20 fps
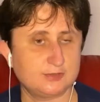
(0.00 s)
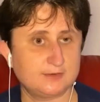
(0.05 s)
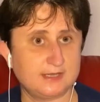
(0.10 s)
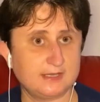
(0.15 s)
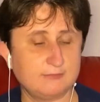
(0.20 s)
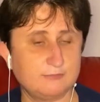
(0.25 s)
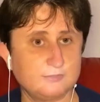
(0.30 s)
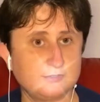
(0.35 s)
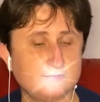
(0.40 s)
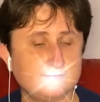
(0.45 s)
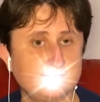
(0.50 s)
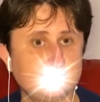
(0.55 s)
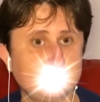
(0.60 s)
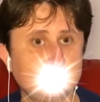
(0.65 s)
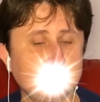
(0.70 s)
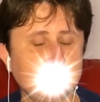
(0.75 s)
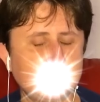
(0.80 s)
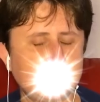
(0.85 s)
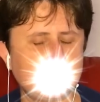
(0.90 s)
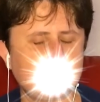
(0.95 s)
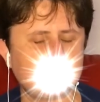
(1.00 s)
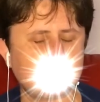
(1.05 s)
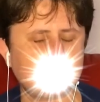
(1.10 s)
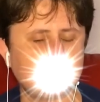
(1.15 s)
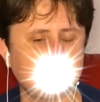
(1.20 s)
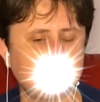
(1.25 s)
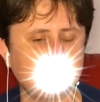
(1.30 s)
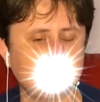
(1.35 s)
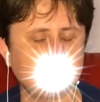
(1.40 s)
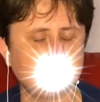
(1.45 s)
that
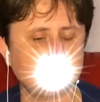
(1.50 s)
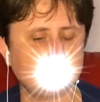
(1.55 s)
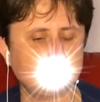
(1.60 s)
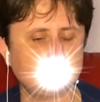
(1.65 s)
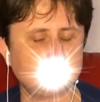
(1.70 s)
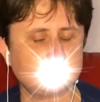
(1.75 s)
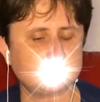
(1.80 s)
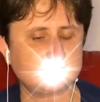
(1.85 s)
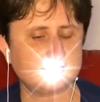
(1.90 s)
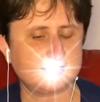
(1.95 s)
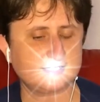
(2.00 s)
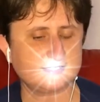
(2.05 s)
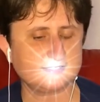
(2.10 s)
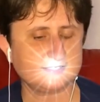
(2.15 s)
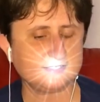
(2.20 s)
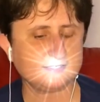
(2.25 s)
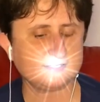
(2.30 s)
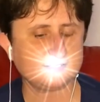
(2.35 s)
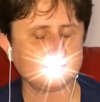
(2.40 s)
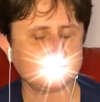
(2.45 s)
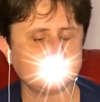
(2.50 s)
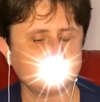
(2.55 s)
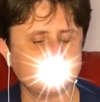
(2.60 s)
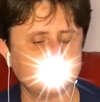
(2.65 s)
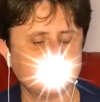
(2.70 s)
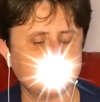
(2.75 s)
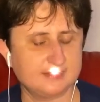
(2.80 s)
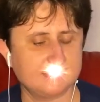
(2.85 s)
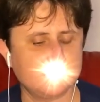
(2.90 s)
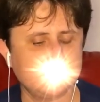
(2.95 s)
during several
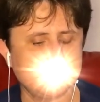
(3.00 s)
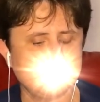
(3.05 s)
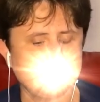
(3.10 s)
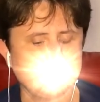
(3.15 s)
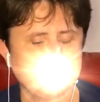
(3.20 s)
interviews,